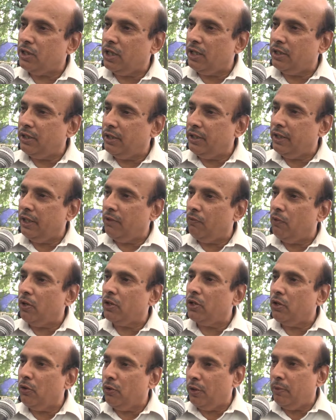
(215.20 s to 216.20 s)
other than
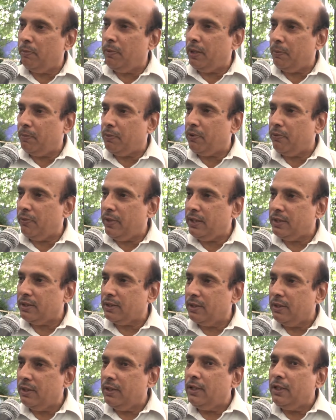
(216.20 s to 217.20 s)
what government provides.
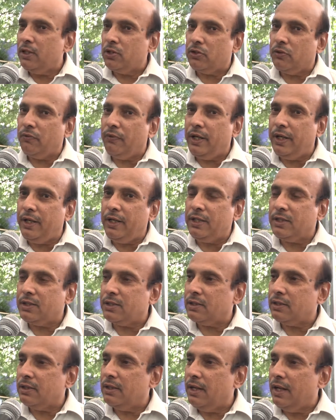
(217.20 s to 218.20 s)
So
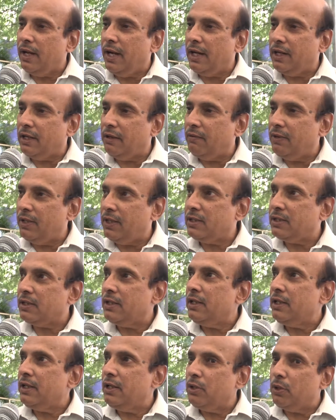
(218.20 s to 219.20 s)
various activities
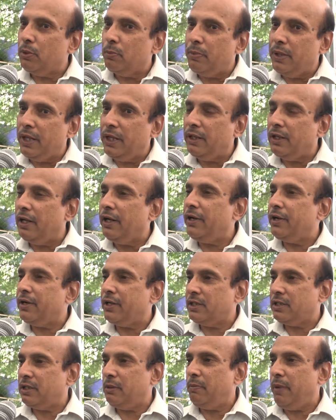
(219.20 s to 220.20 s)
to bring the
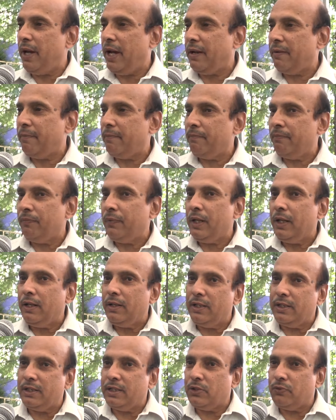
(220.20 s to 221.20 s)
literacy back.
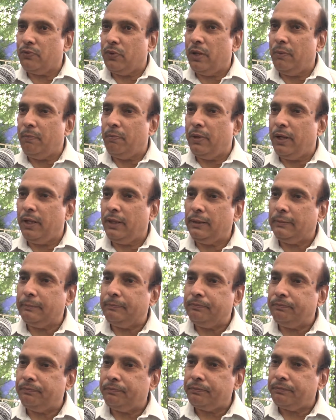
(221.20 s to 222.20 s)
This is one part.
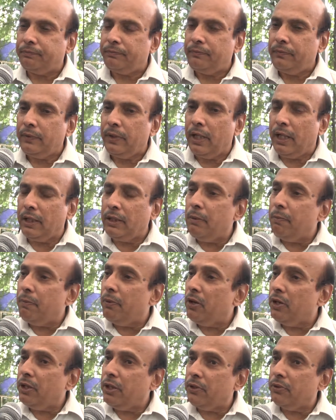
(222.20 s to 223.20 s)
Other
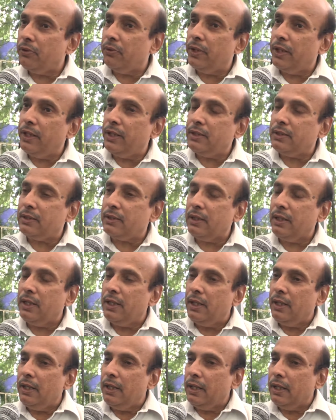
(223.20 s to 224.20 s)
part today is
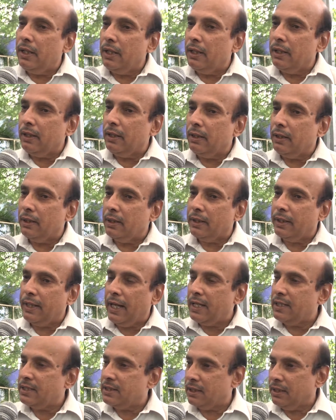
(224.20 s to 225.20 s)

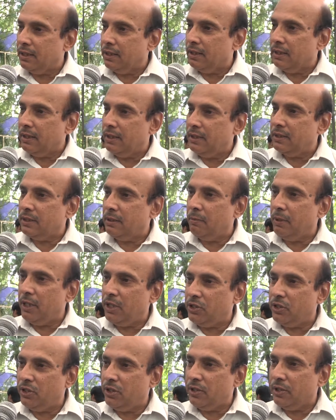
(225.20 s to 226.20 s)
cancer is the
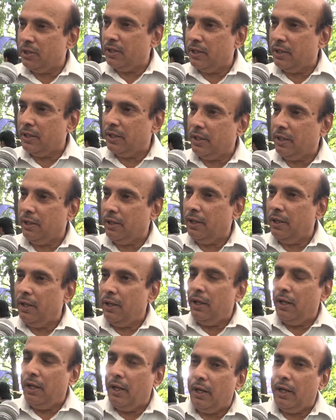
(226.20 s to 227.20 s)
major,
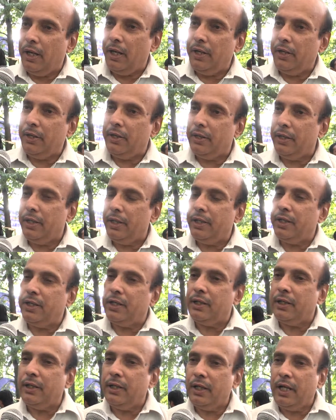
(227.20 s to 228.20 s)
and
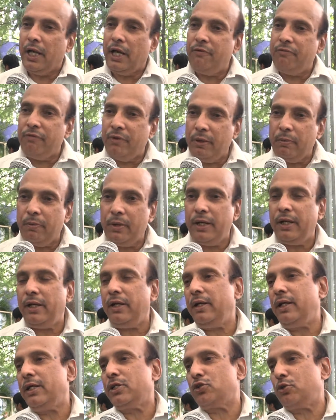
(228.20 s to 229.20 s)

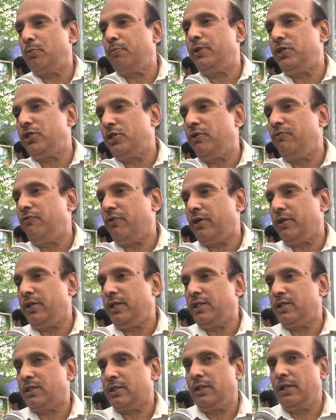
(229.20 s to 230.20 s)
everybody has to pitch in for
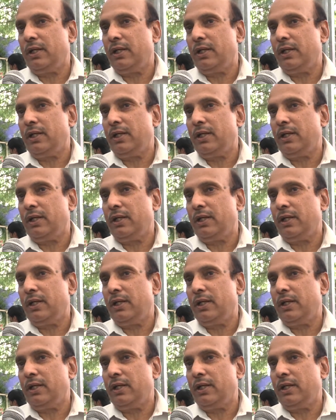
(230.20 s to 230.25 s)
this